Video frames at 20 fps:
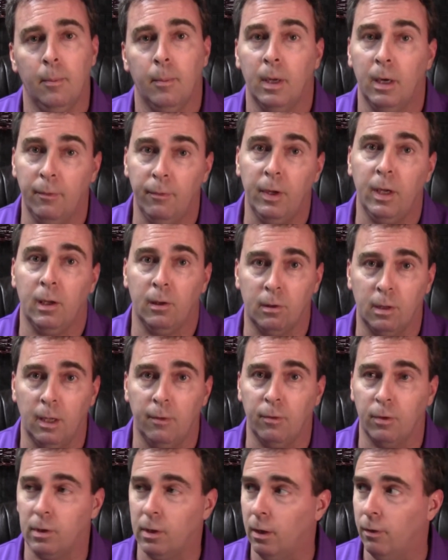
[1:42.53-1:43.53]
But if you can
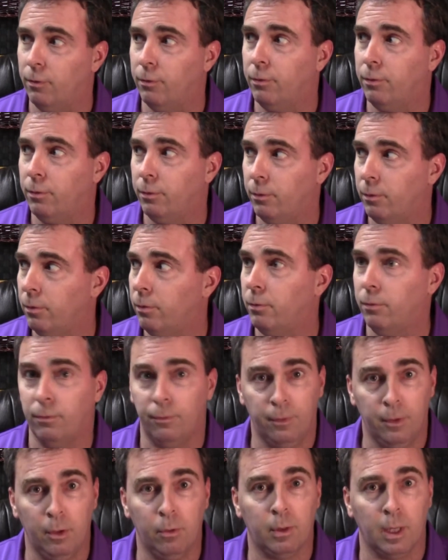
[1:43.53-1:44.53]
save
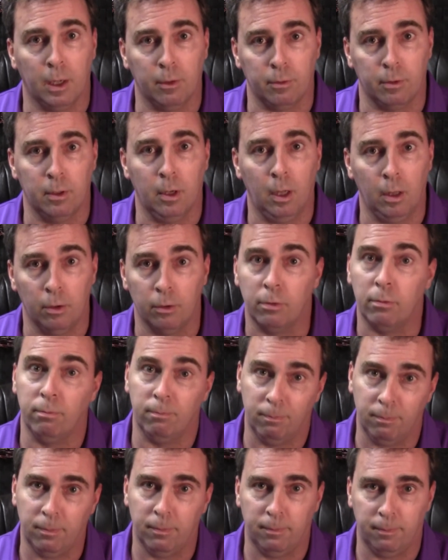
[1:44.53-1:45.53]
yourself a few thousand dollars,
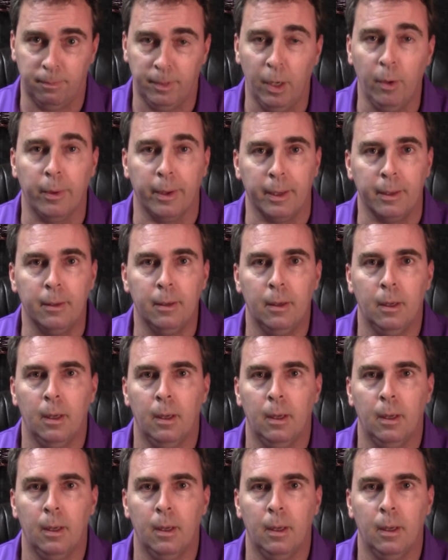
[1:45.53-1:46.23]
do it.